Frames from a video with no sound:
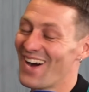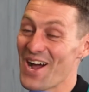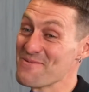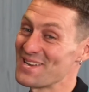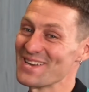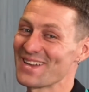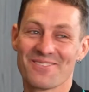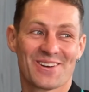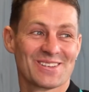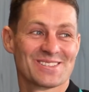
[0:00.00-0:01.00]
hope it didn't
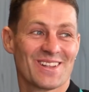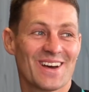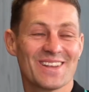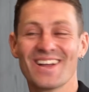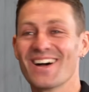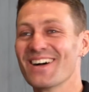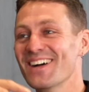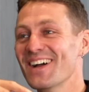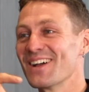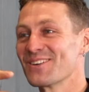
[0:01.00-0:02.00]
come across like that.
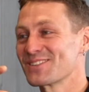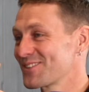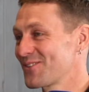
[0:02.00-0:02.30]
No, it was